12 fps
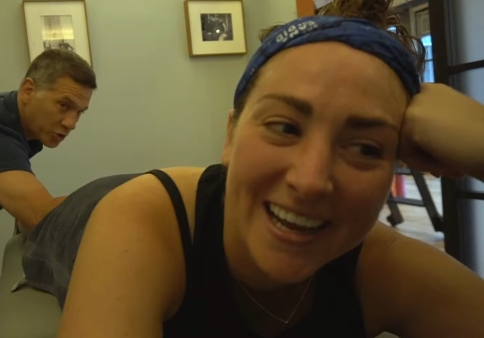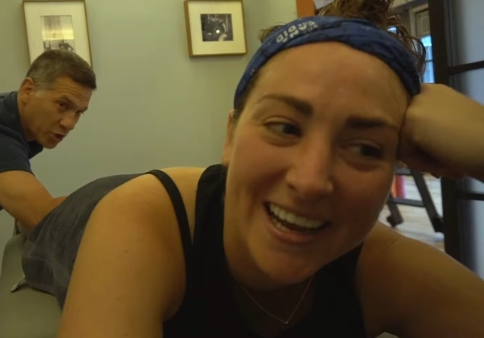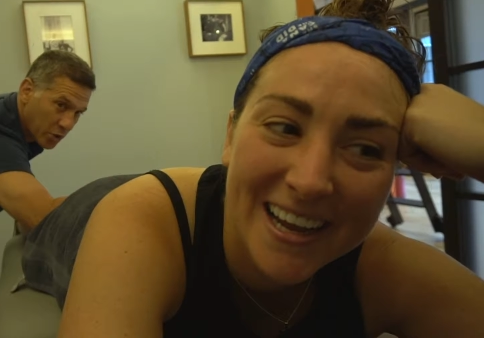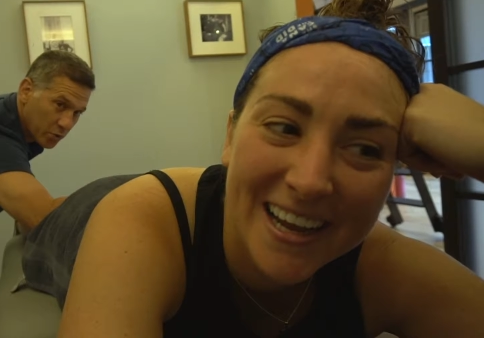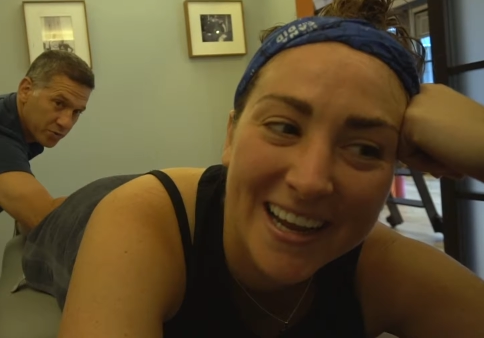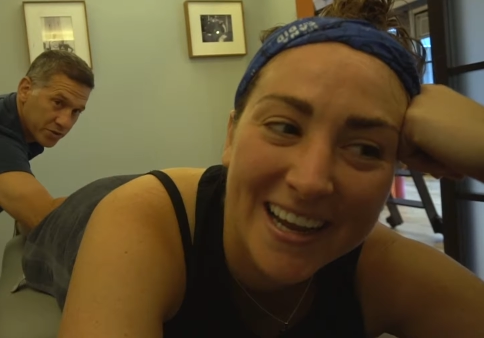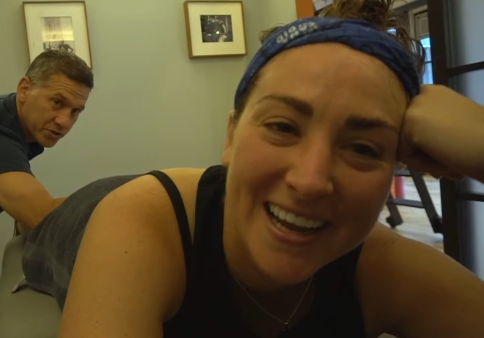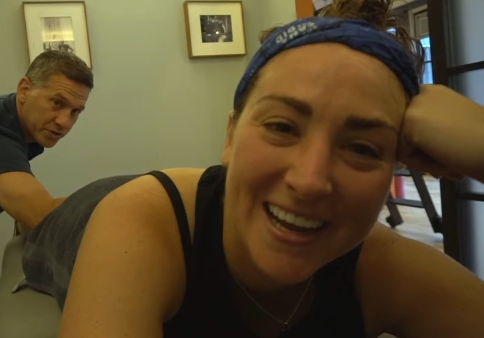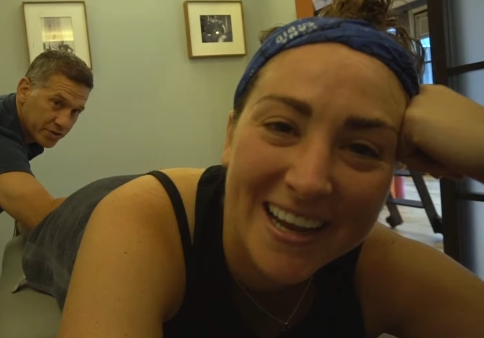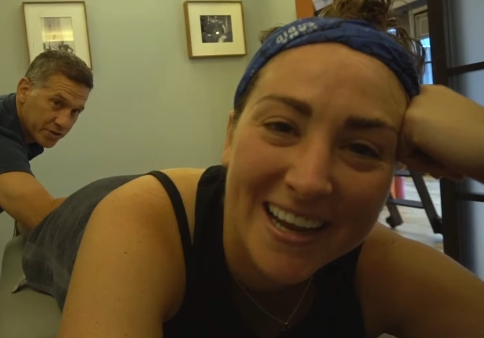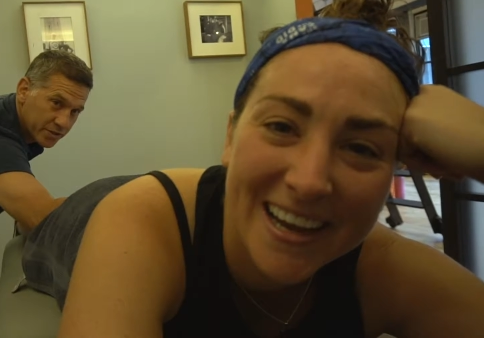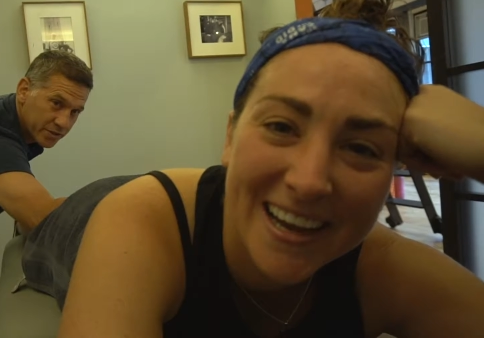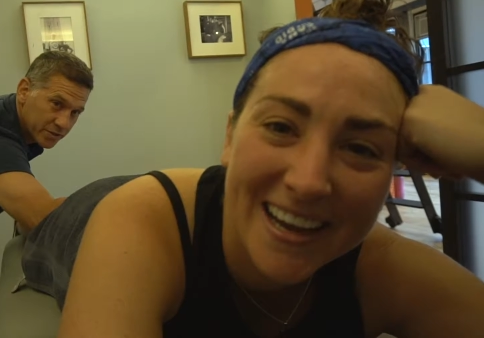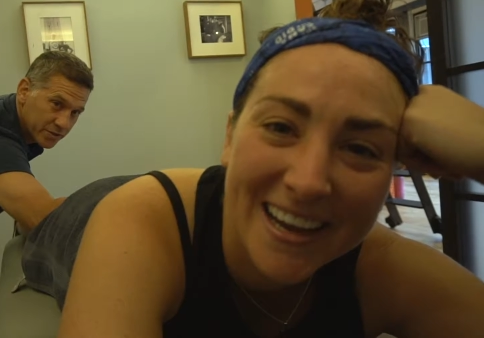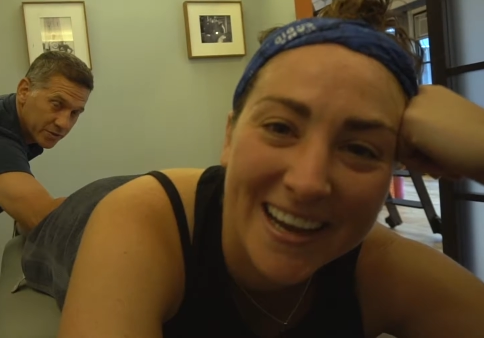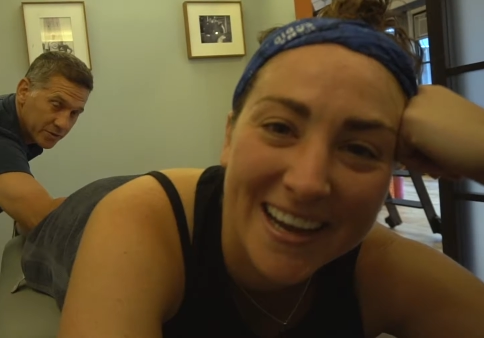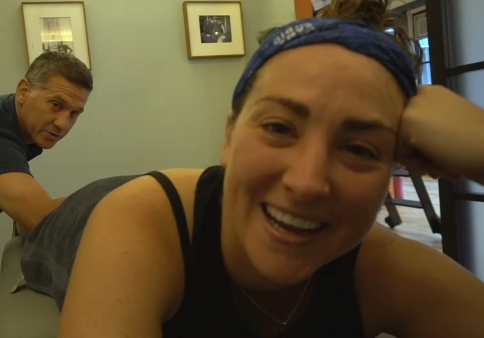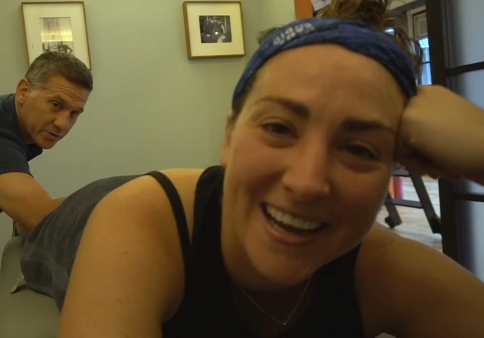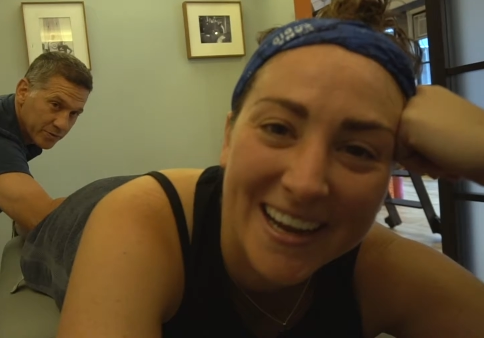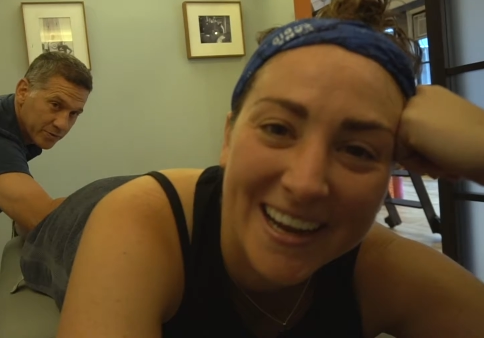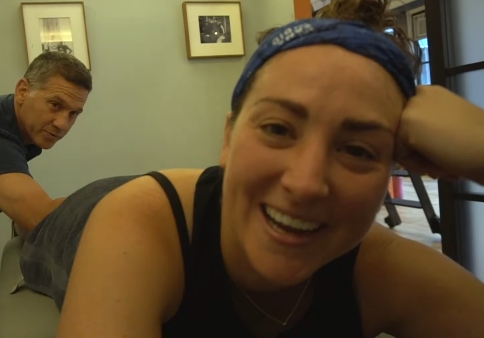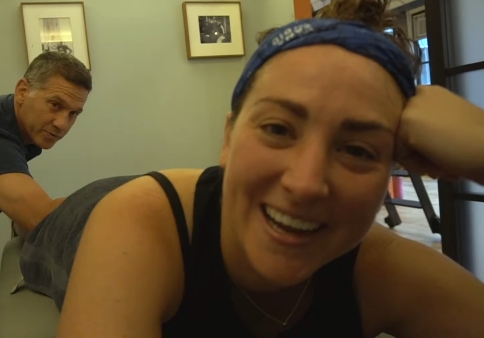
Speaker 1: your coach. You've